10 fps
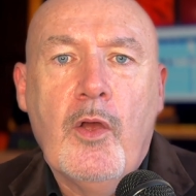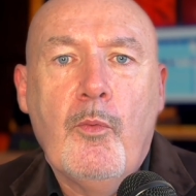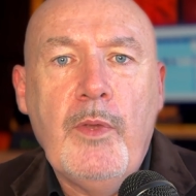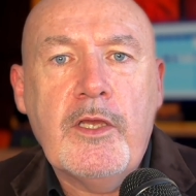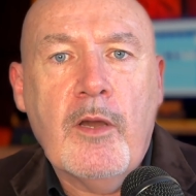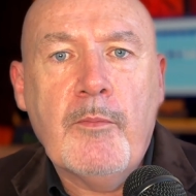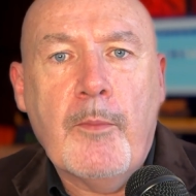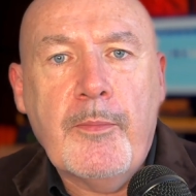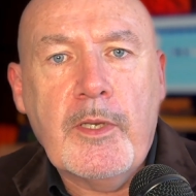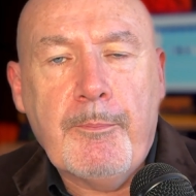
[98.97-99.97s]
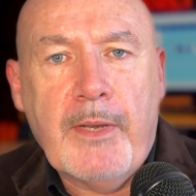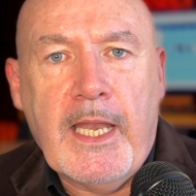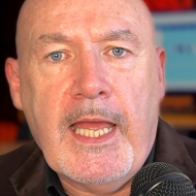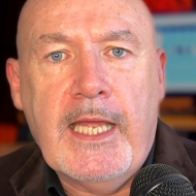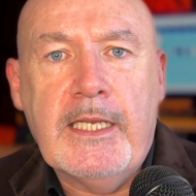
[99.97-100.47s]
we come up with a
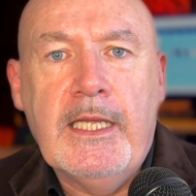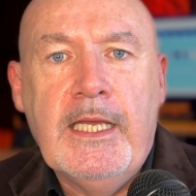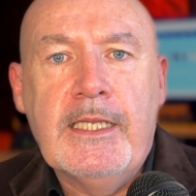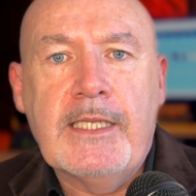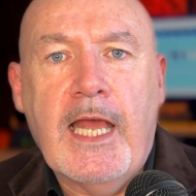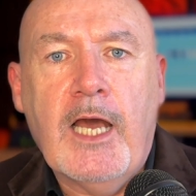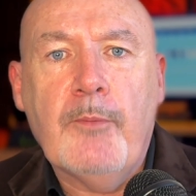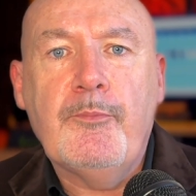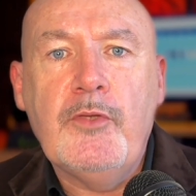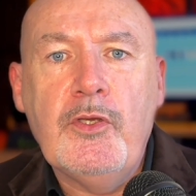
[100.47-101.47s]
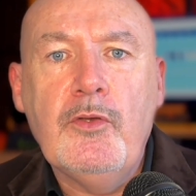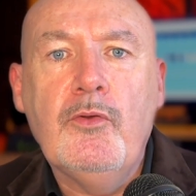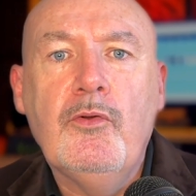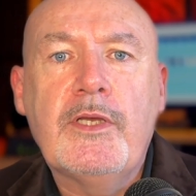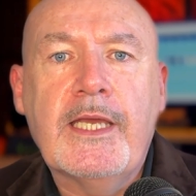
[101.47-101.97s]
plan to help
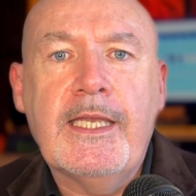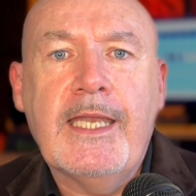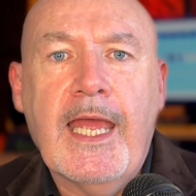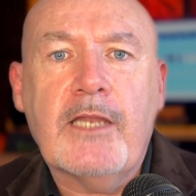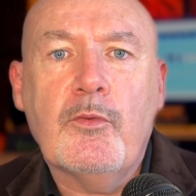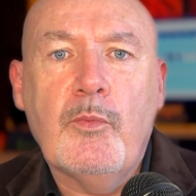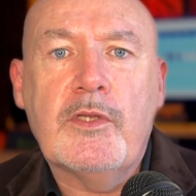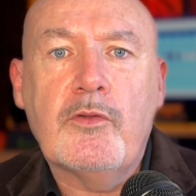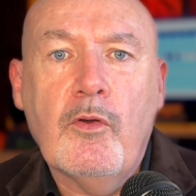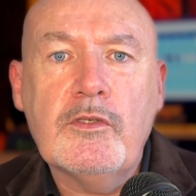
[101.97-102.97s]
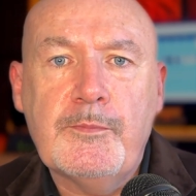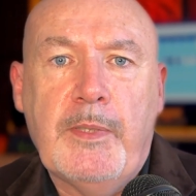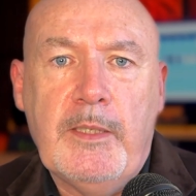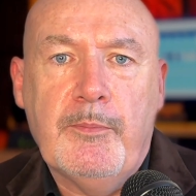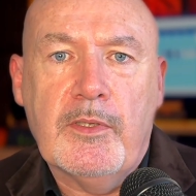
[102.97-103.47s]
you connect with those
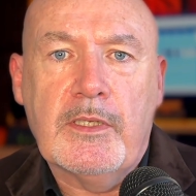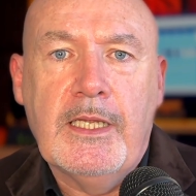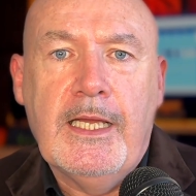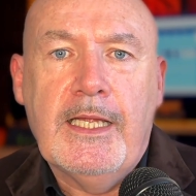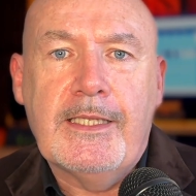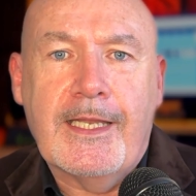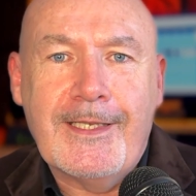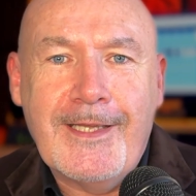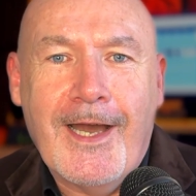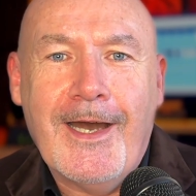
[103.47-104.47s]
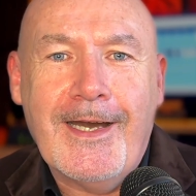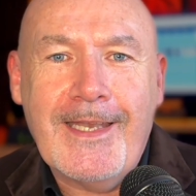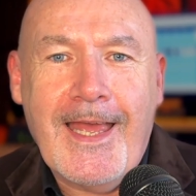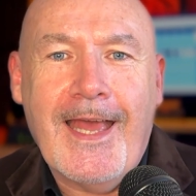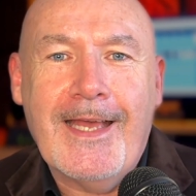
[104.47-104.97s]
people that God
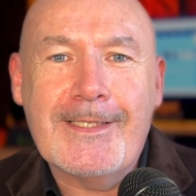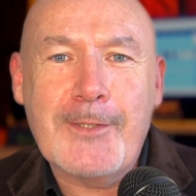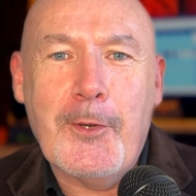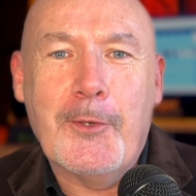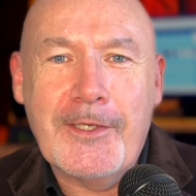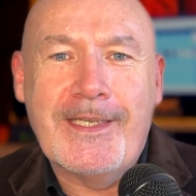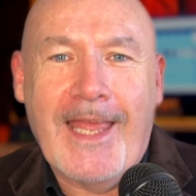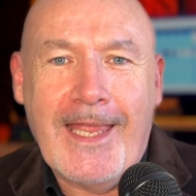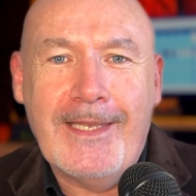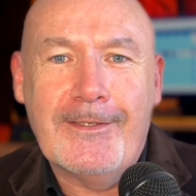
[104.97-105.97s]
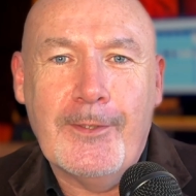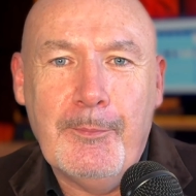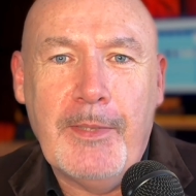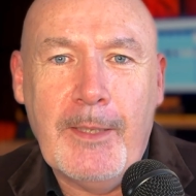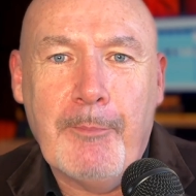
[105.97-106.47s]
has ordained to
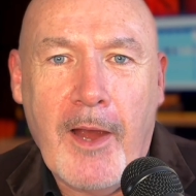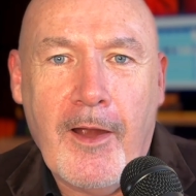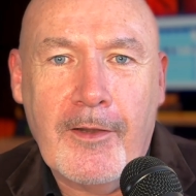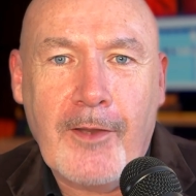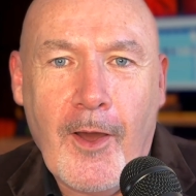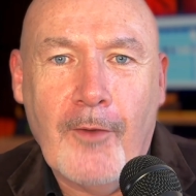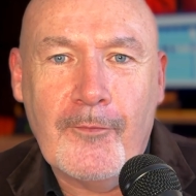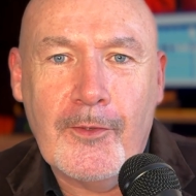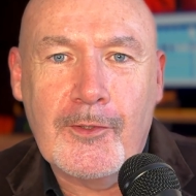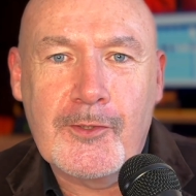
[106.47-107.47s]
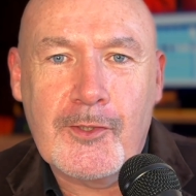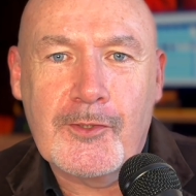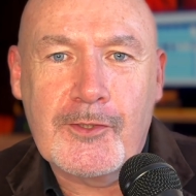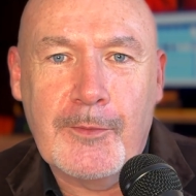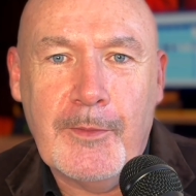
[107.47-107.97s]
be part of your
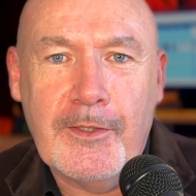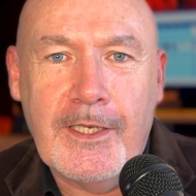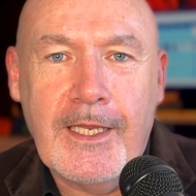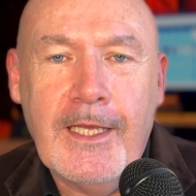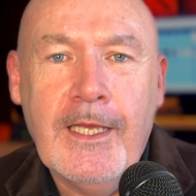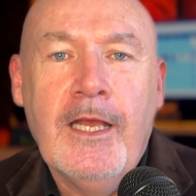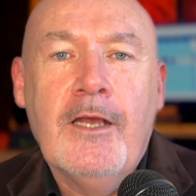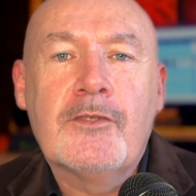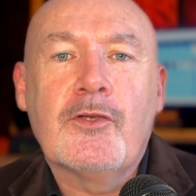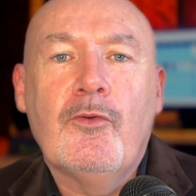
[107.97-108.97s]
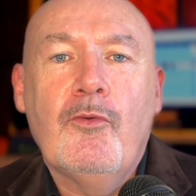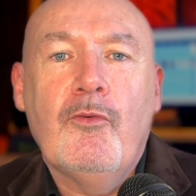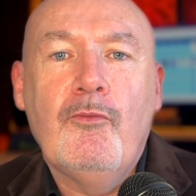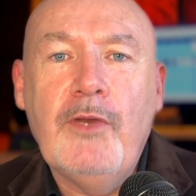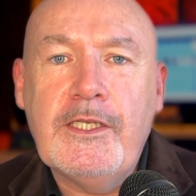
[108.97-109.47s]
church community. So
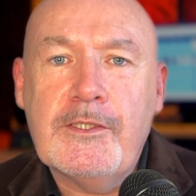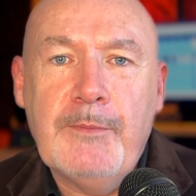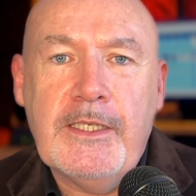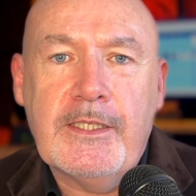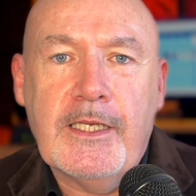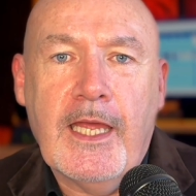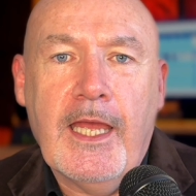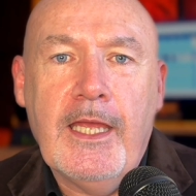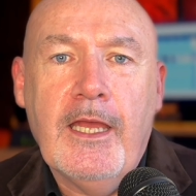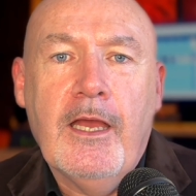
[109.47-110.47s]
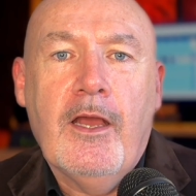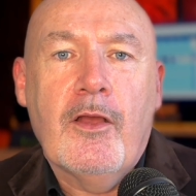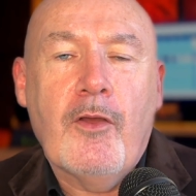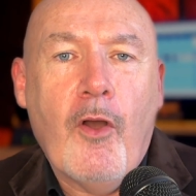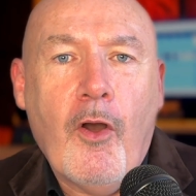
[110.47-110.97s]
reach me today,
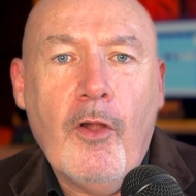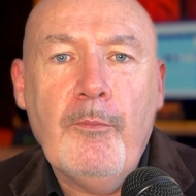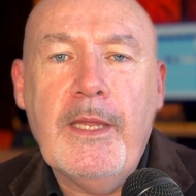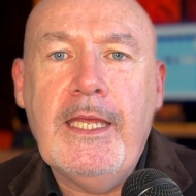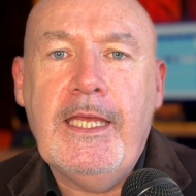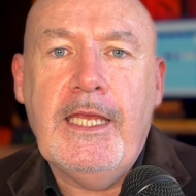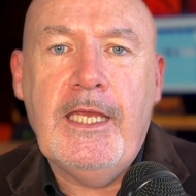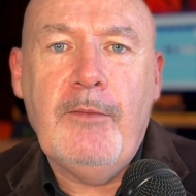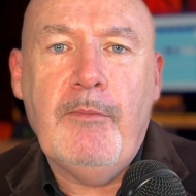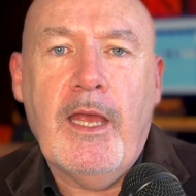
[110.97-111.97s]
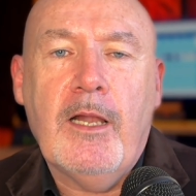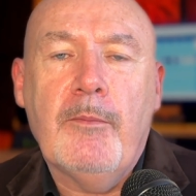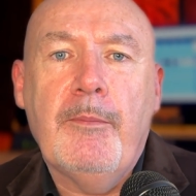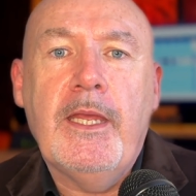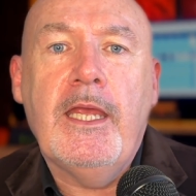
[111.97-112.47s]
call me, email
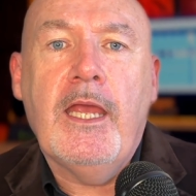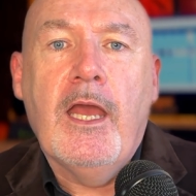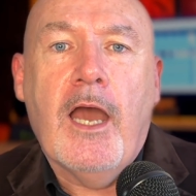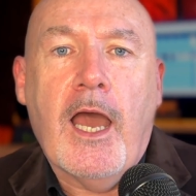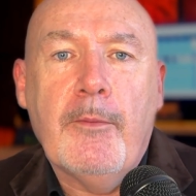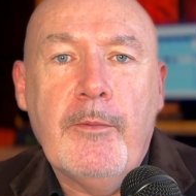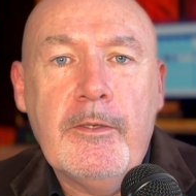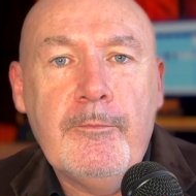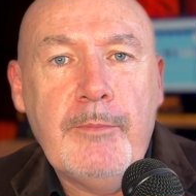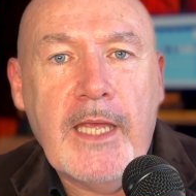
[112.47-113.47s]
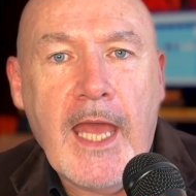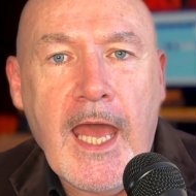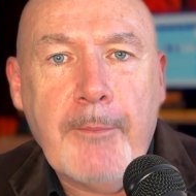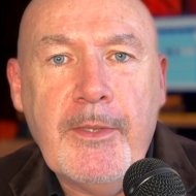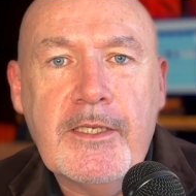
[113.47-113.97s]
me. I would be
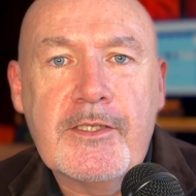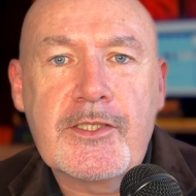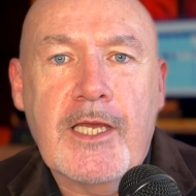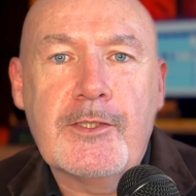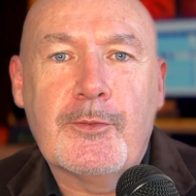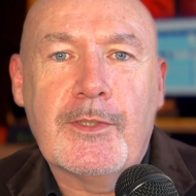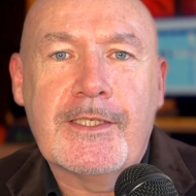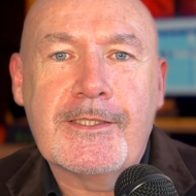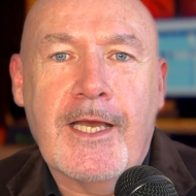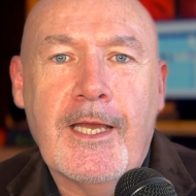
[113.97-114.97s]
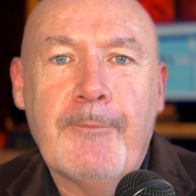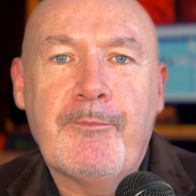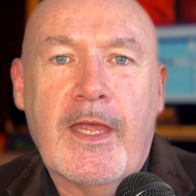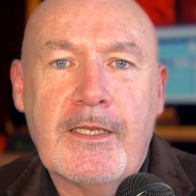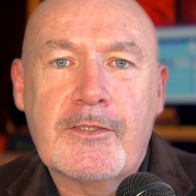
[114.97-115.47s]
happy to schedule a time
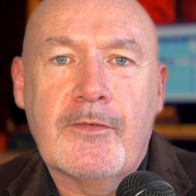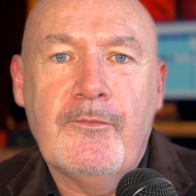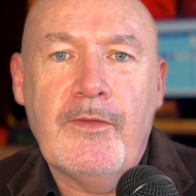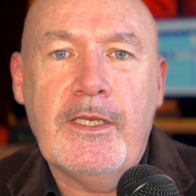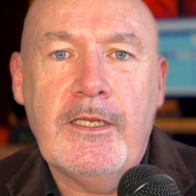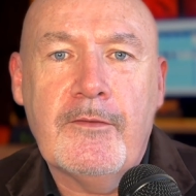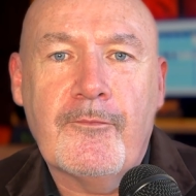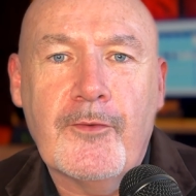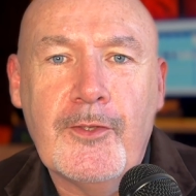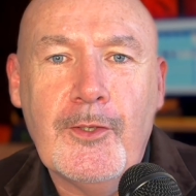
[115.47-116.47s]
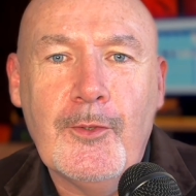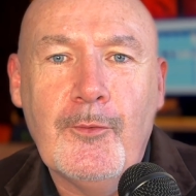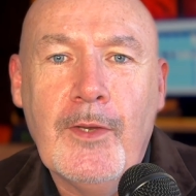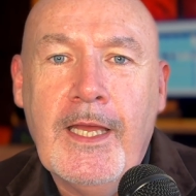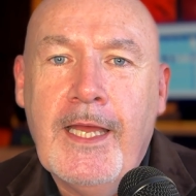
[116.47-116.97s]
that is convenient for you
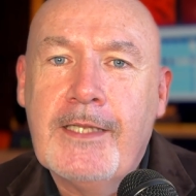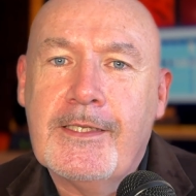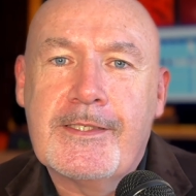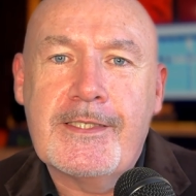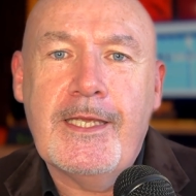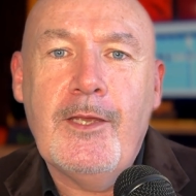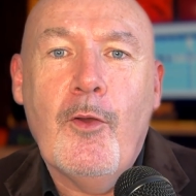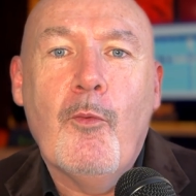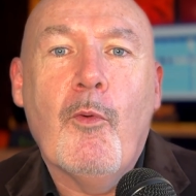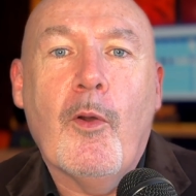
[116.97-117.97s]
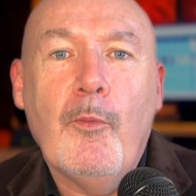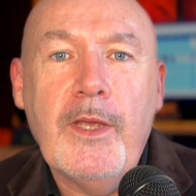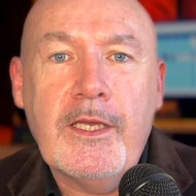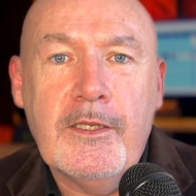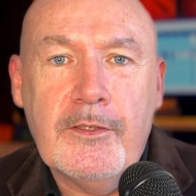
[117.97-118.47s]
to see what we
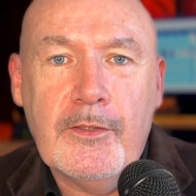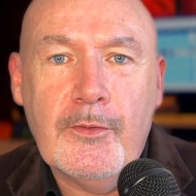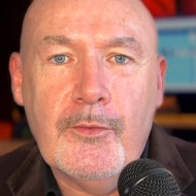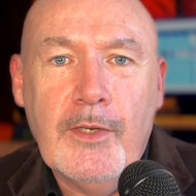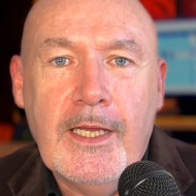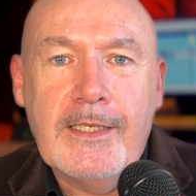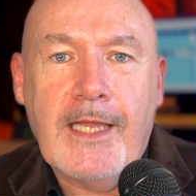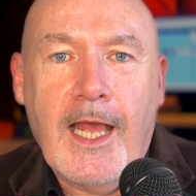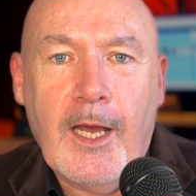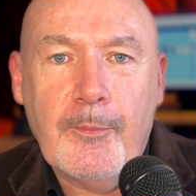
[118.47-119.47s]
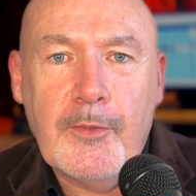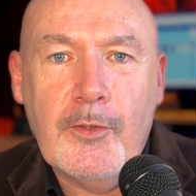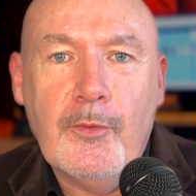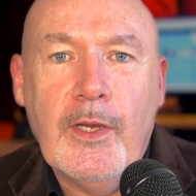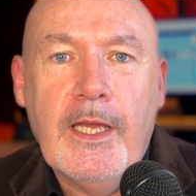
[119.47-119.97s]
can do to help you